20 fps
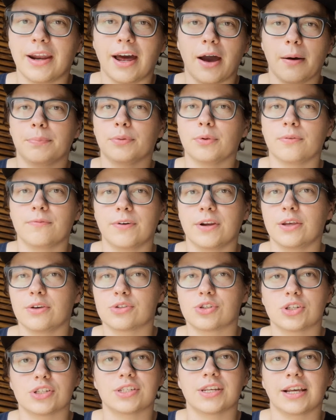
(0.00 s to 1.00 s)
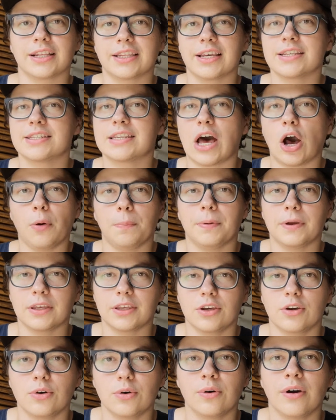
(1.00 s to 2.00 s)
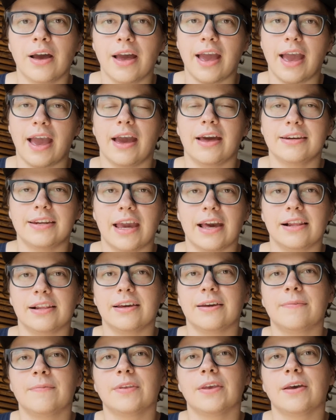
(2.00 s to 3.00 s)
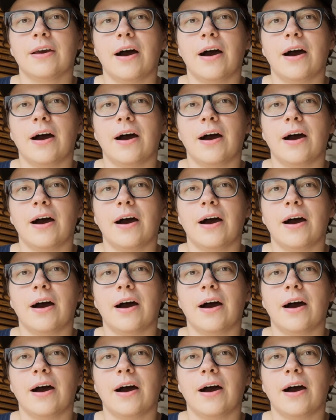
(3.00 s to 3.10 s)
I upload videos just like this, helping you daily.